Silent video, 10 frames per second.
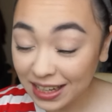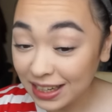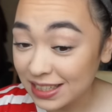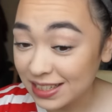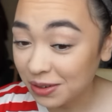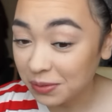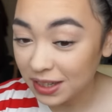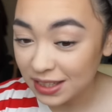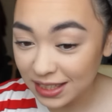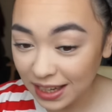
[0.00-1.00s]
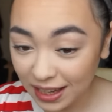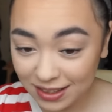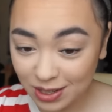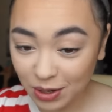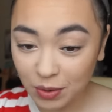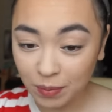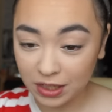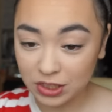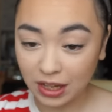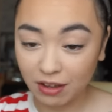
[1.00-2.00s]
because I don't want it to get too
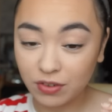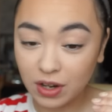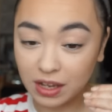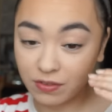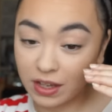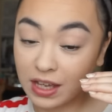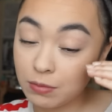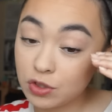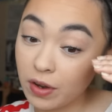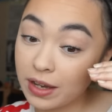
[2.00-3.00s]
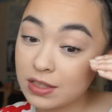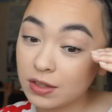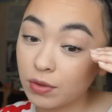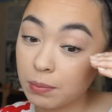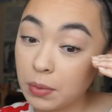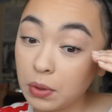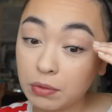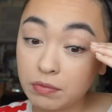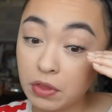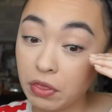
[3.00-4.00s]
much like I feel like if I keep trying to
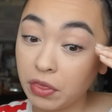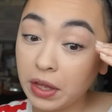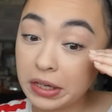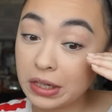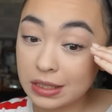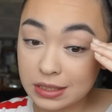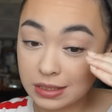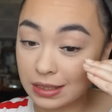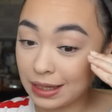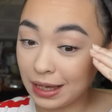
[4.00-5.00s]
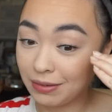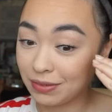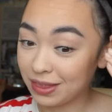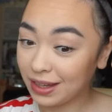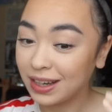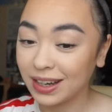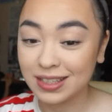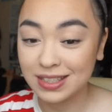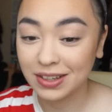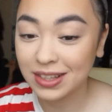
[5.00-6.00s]
remove the thickness it's gonna get even
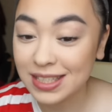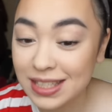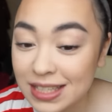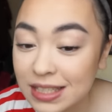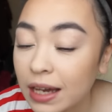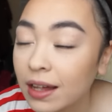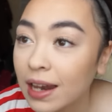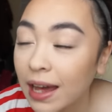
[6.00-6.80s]
thicker so this is the second